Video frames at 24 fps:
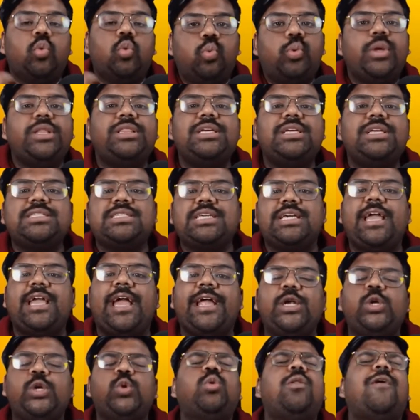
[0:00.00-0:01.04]
with this AI
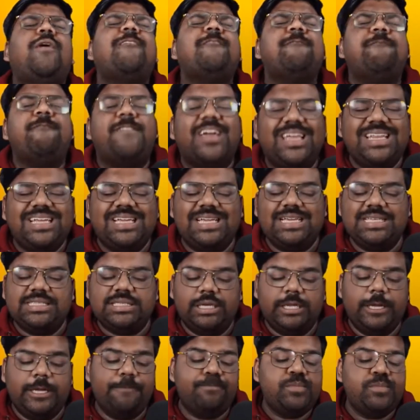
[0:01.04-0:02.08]
tool very
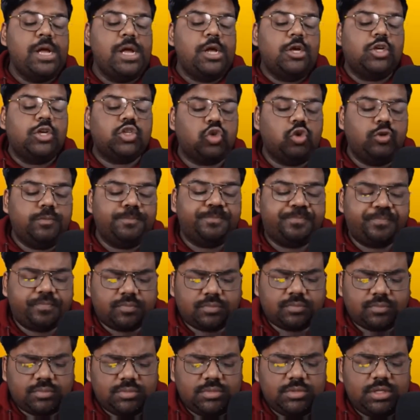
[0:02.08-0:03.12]
easily. So
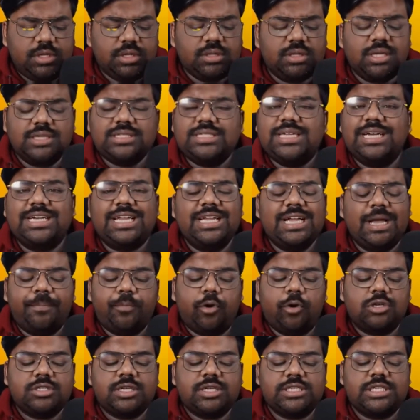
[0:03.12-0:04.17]
the setting up
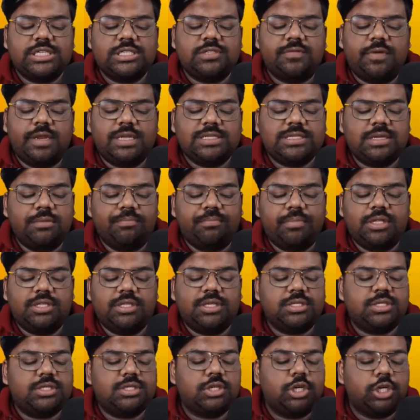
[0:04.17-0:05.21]
process is very simple.
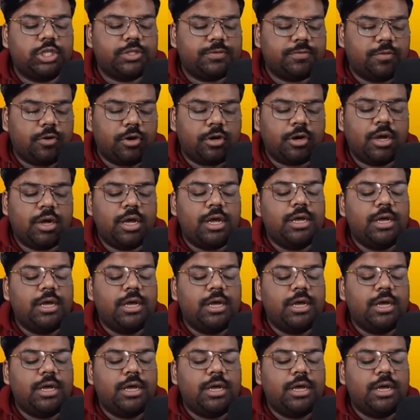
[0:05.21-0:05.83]
Just search for